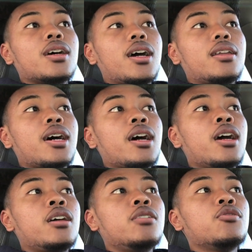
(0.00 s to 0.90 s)
And that
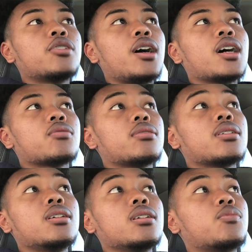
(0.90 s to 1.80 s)
AAU trials was a
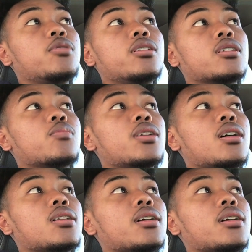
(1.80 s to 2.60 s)
good experience, man.